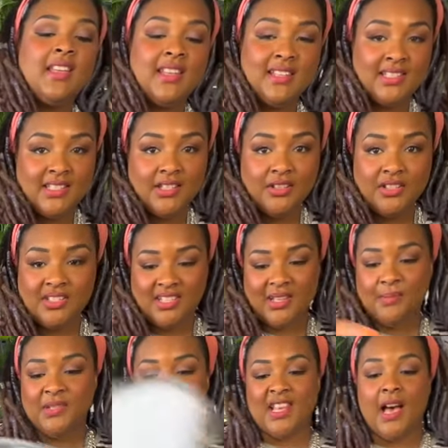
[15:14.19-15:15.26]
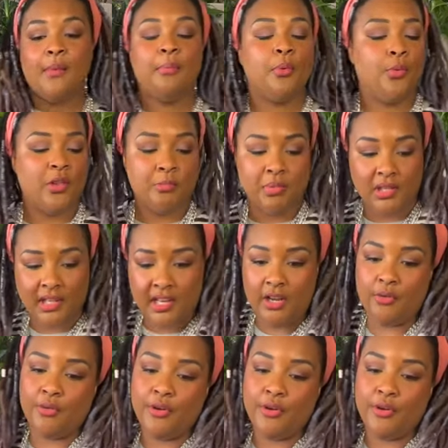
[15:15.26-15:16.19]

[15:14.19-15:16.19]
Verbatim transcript: it still zips up with plenty of